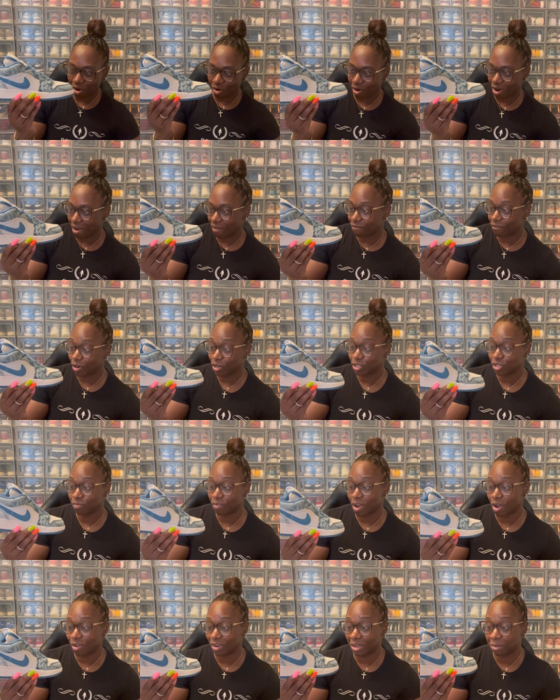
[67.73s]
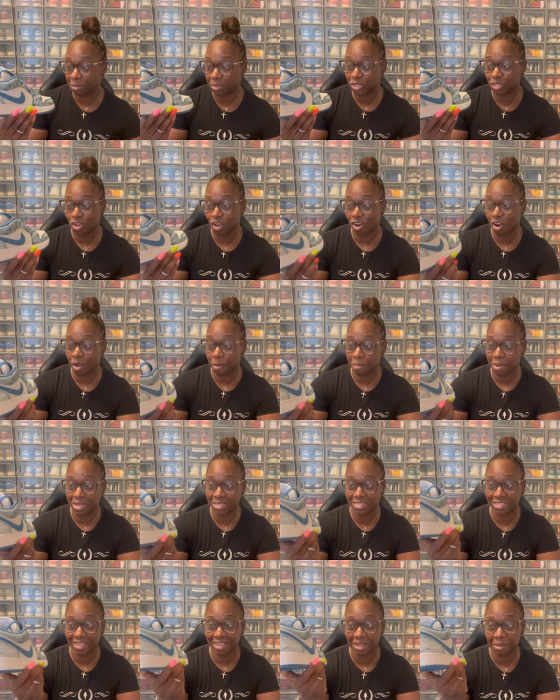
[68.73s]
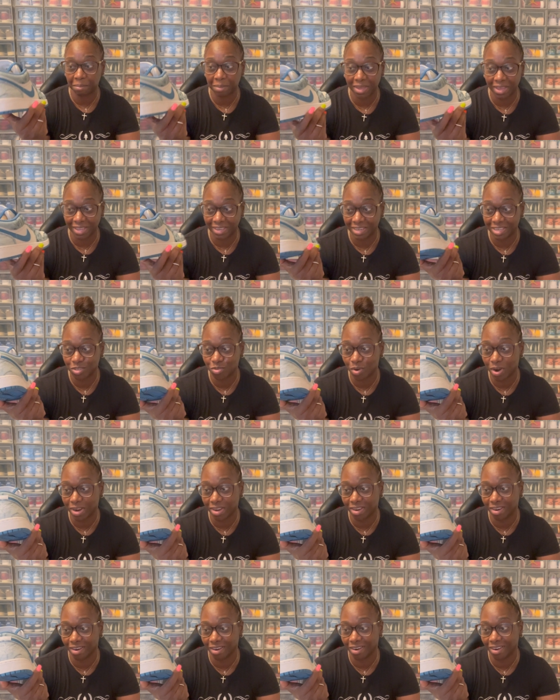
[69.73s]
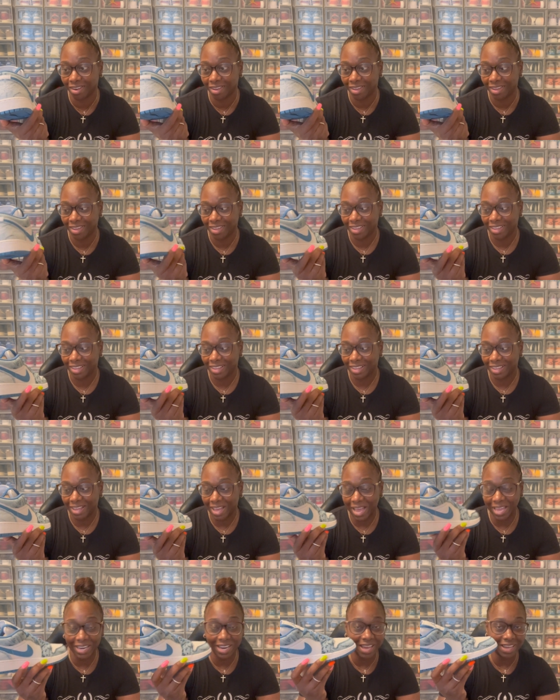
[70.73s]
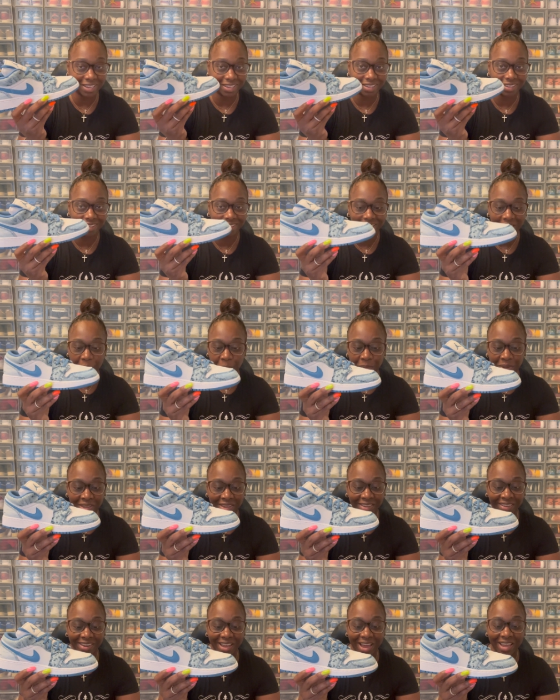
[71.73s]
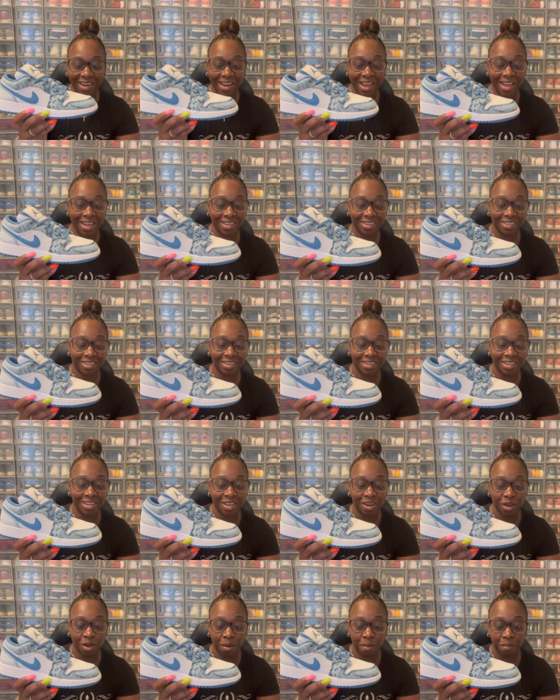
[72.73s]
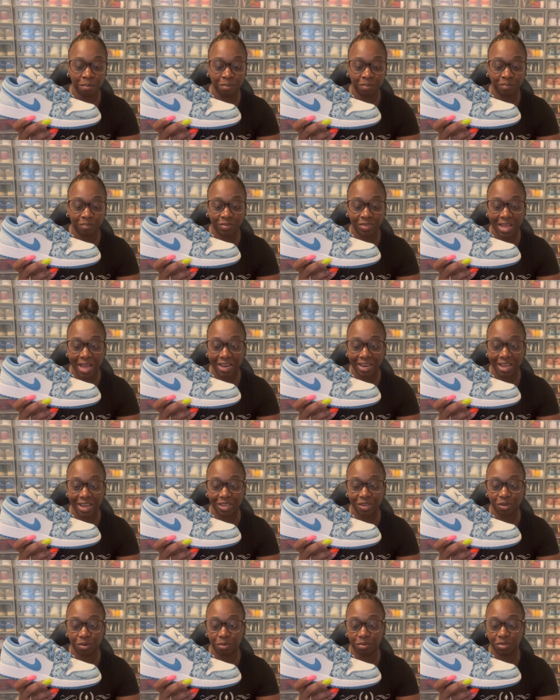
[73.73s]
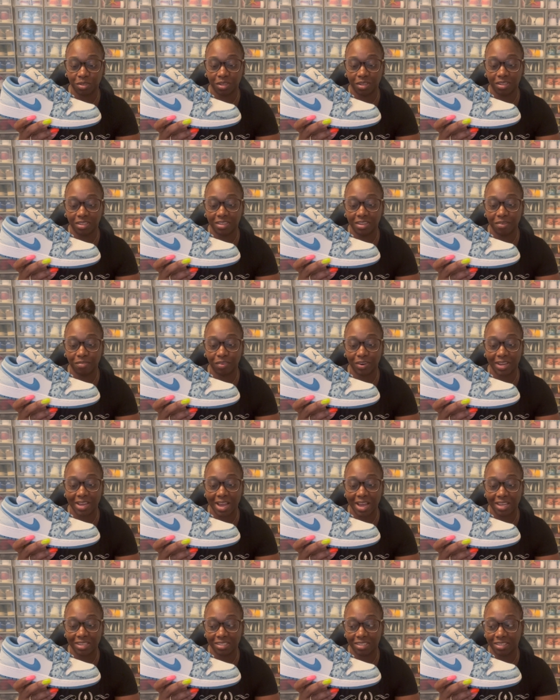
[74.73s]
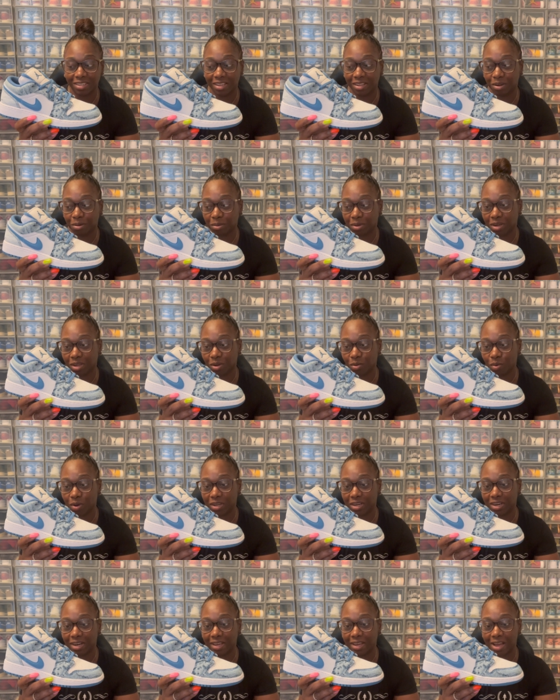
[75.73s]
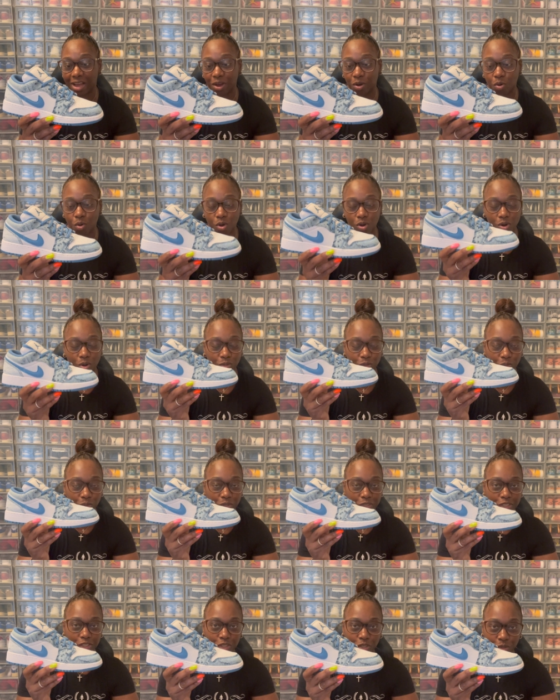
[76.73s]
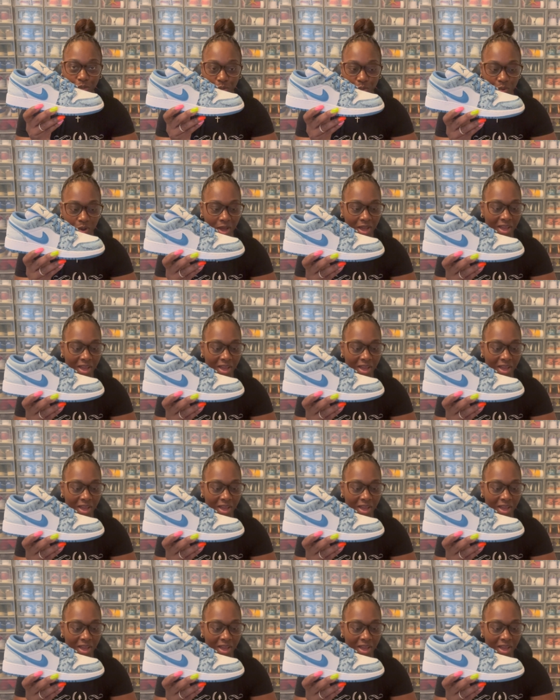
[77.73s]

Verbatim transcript: right, first of all, let me start off by saying, man, this right here, I like it. I mean, I like the denim. I like the, the different kinds of denim colorway that they got going on through the shoe.